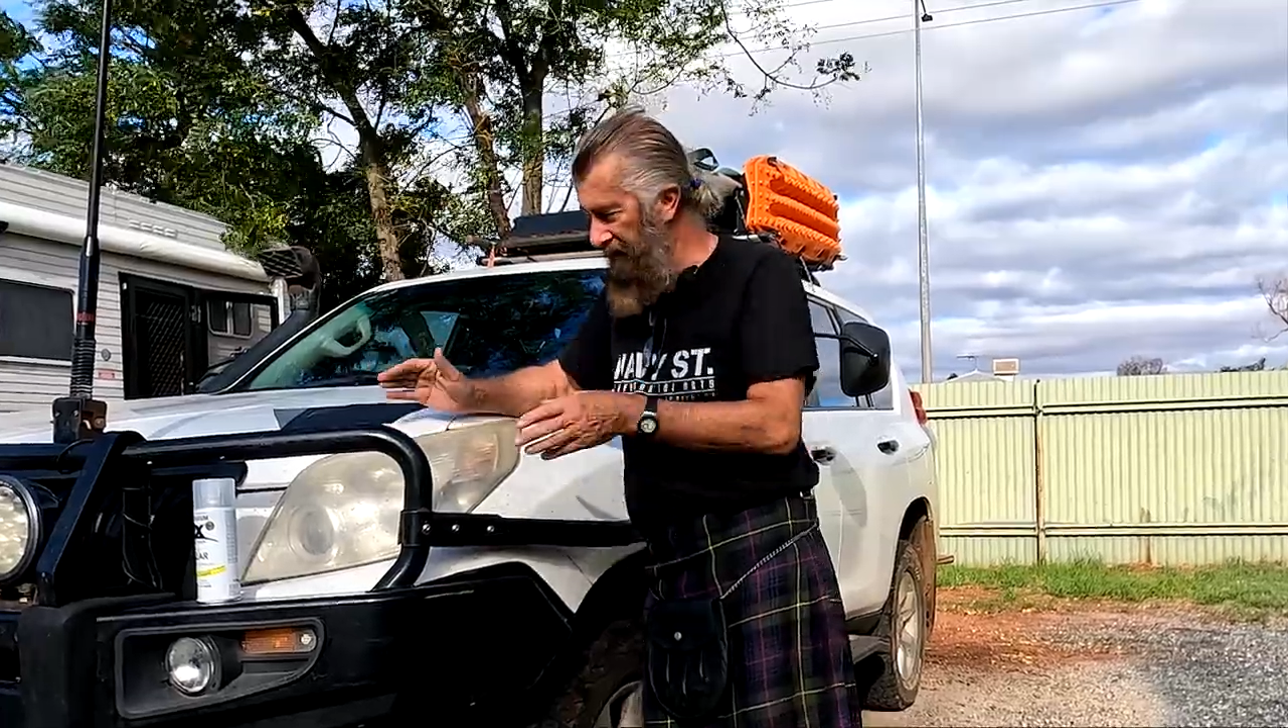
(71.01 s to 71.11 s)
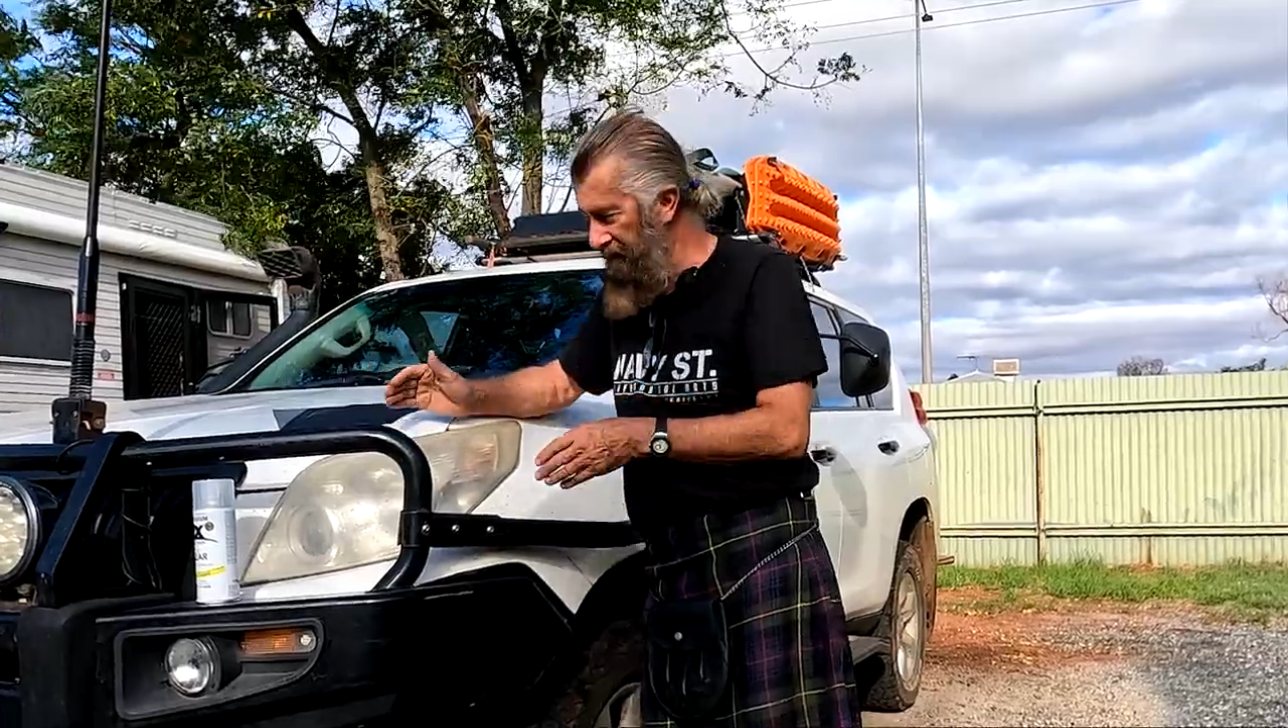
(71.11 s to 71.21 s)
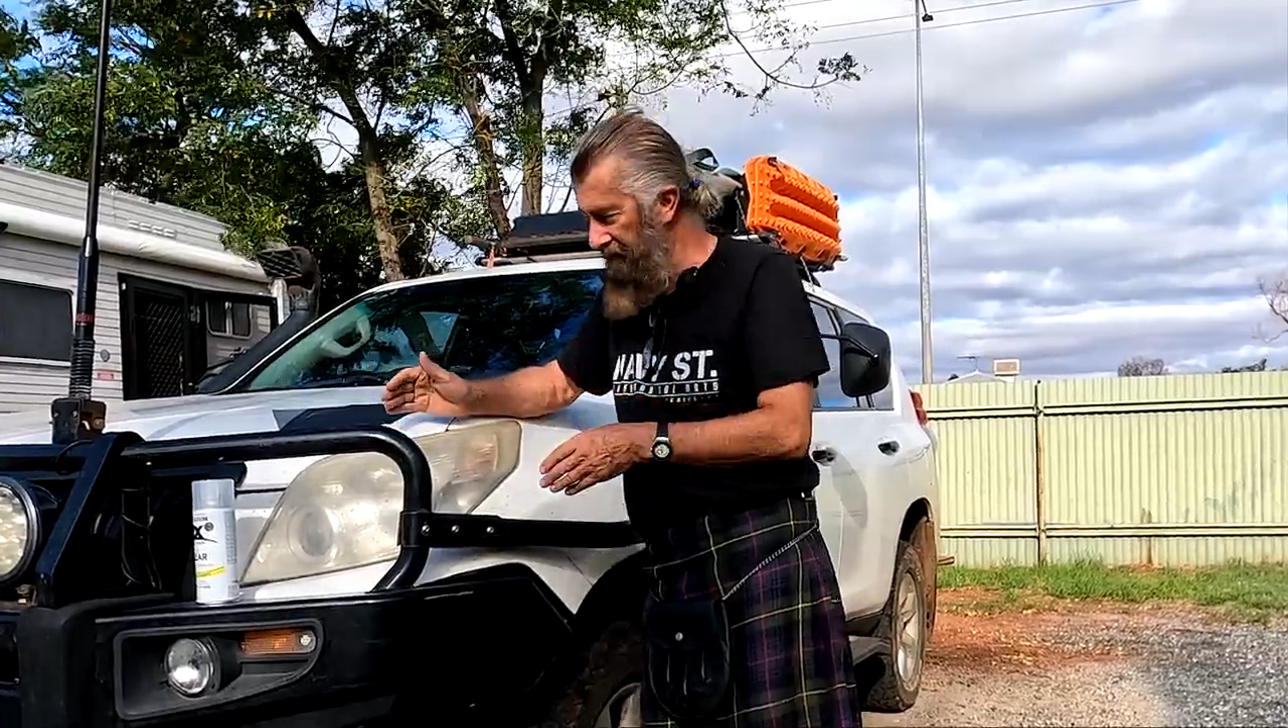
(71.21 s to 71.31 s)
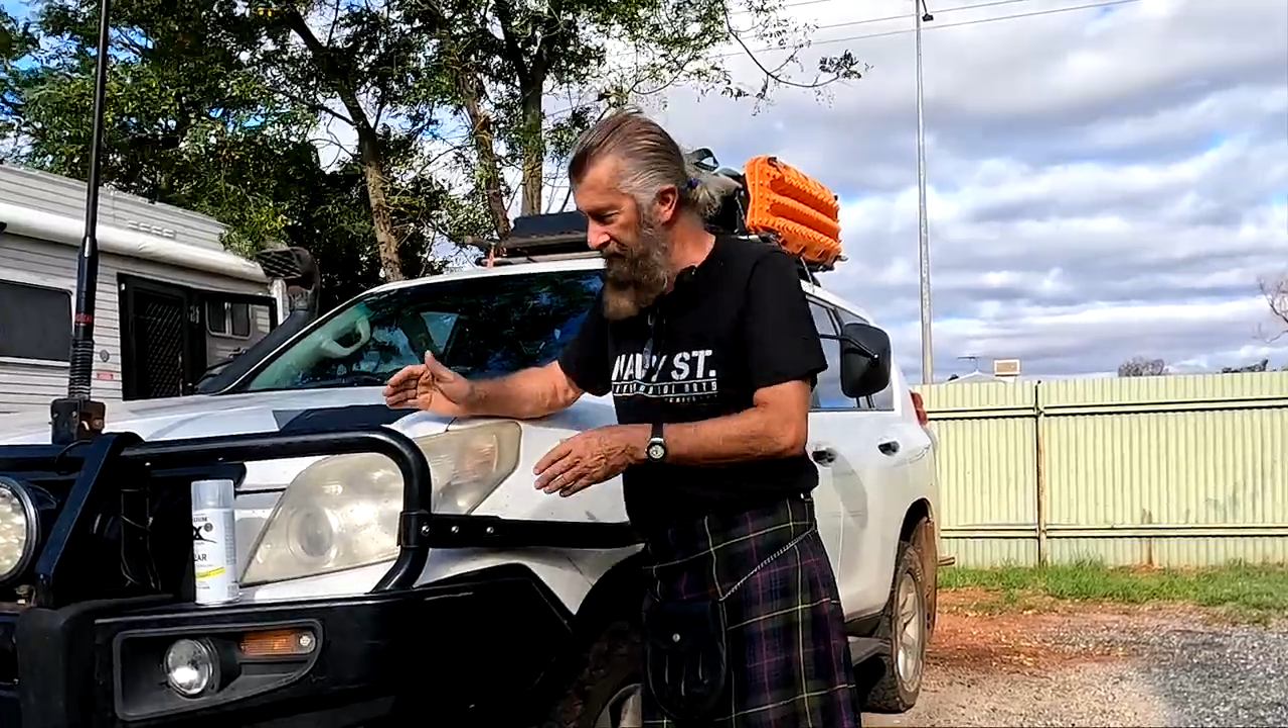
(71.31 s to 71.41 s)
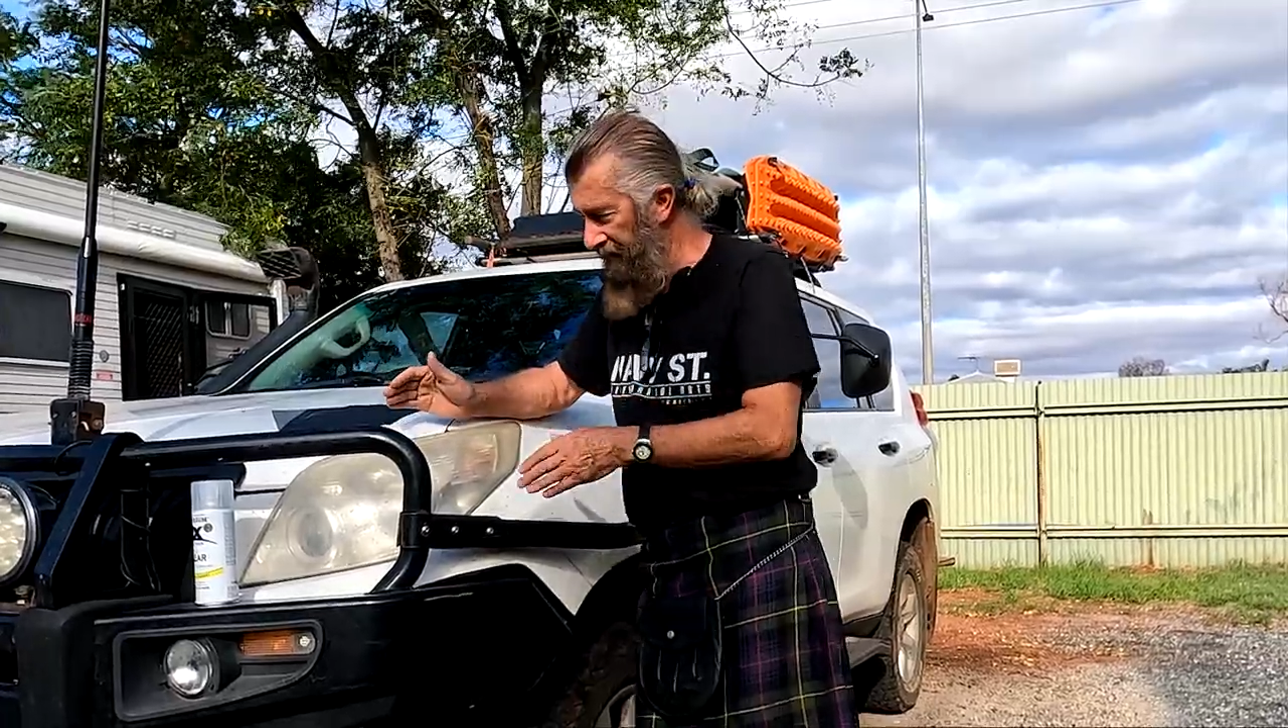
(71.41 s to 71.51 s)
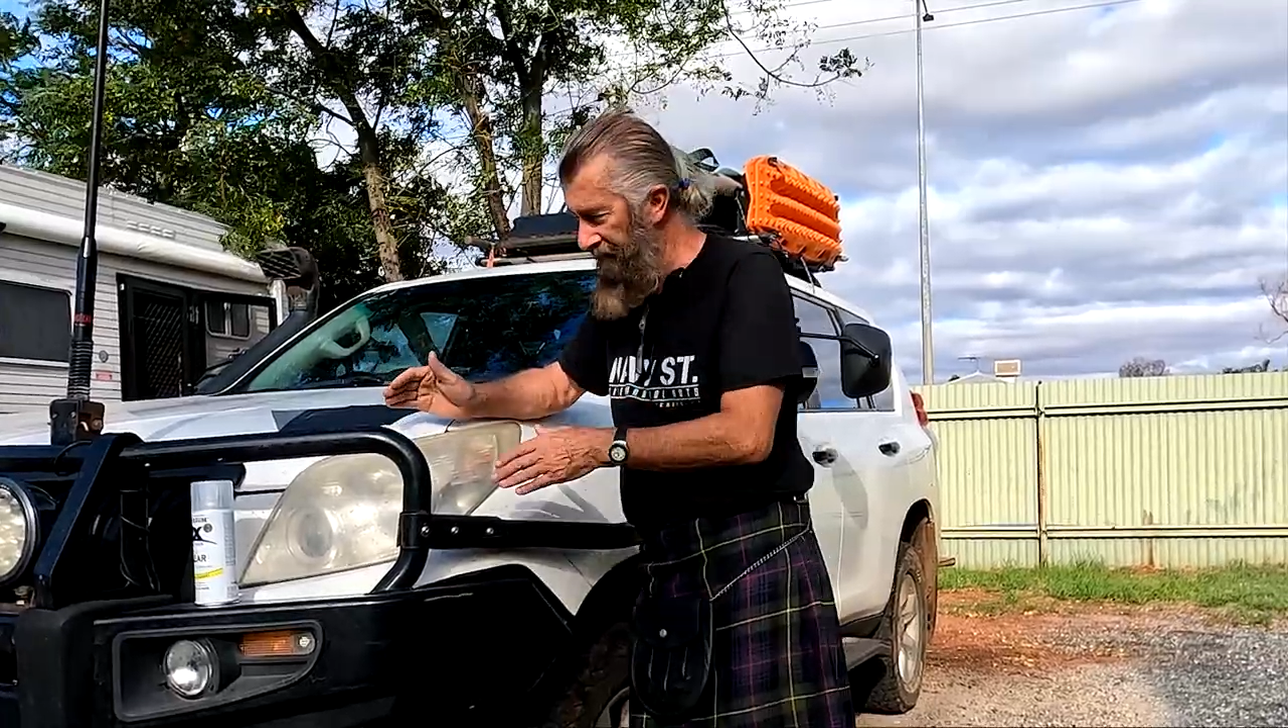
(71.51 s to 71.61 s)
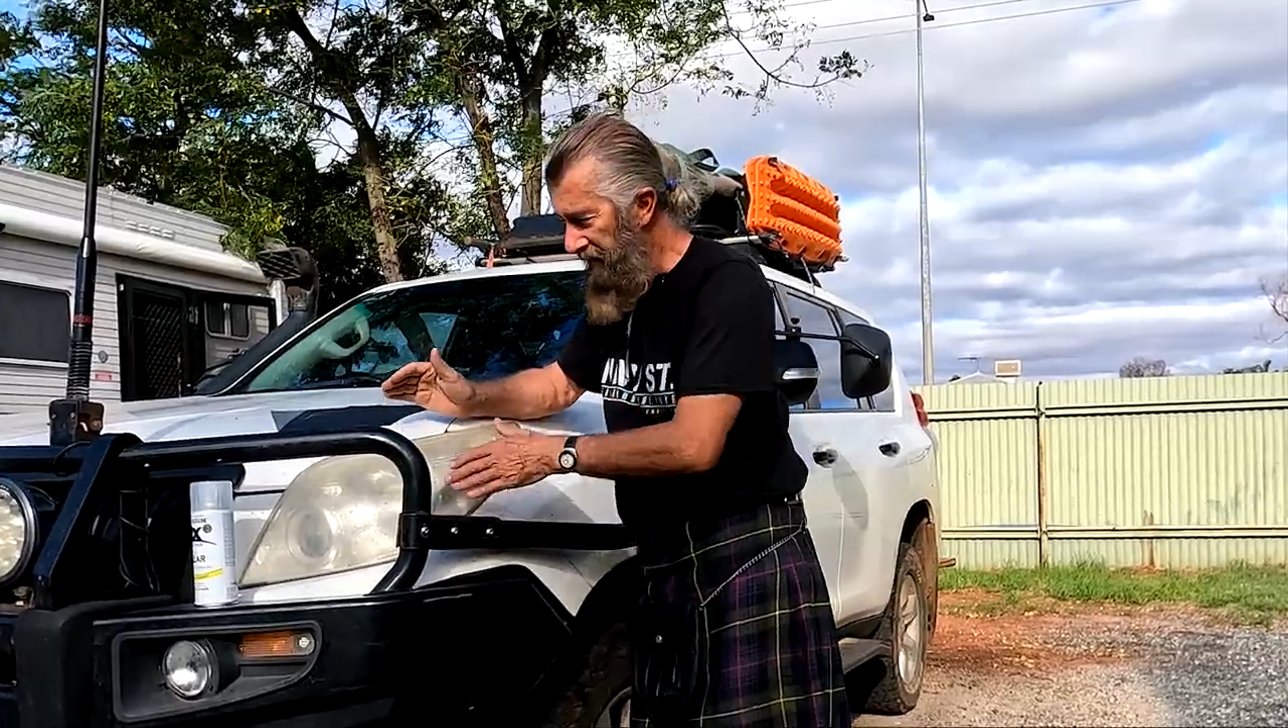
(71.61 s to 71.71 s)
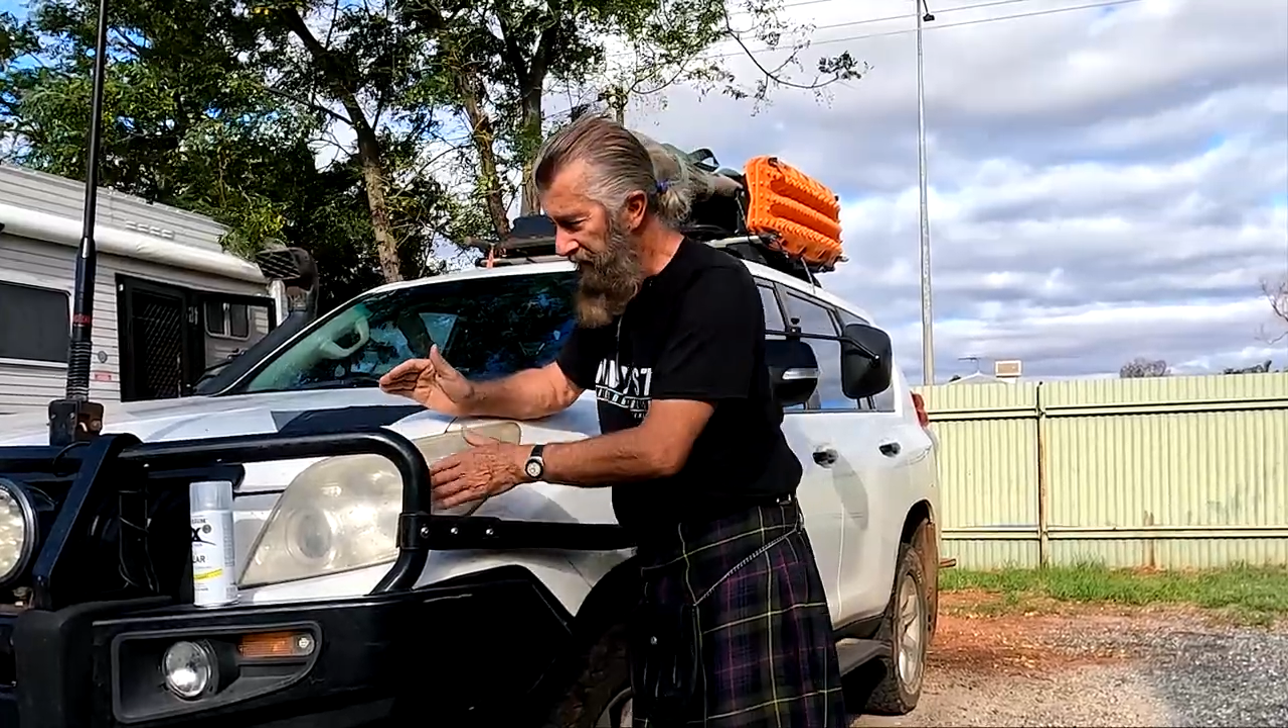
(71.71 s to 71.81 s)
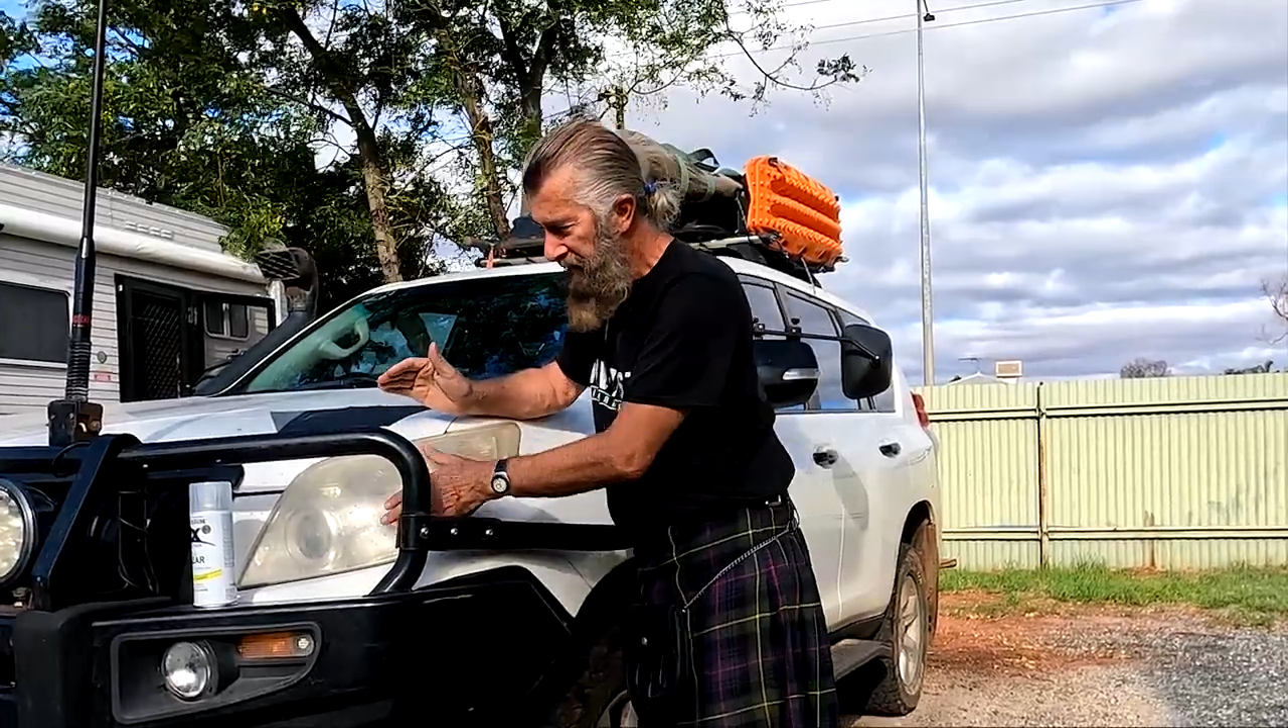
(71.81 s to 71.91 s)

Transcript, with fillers: that sort of stuff.